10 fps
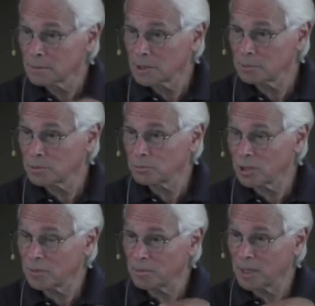Keeps
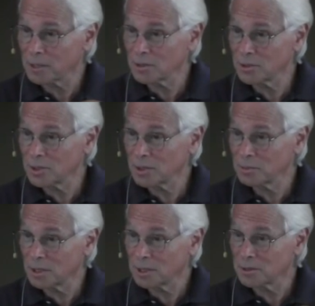bringing me back to the
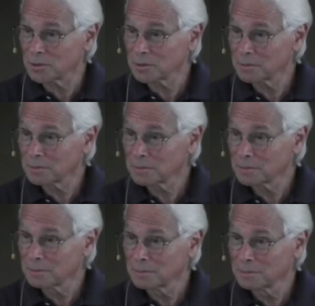same place.
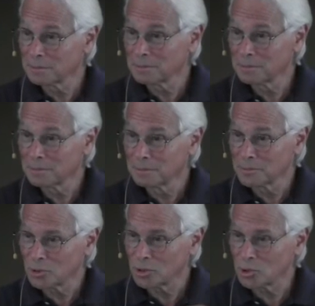
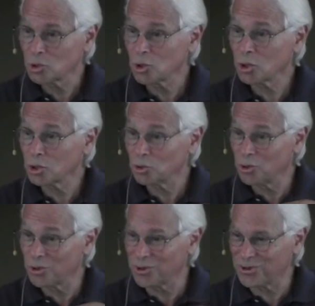It's a circular
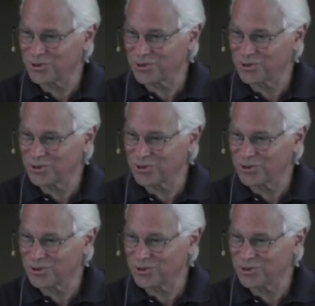road.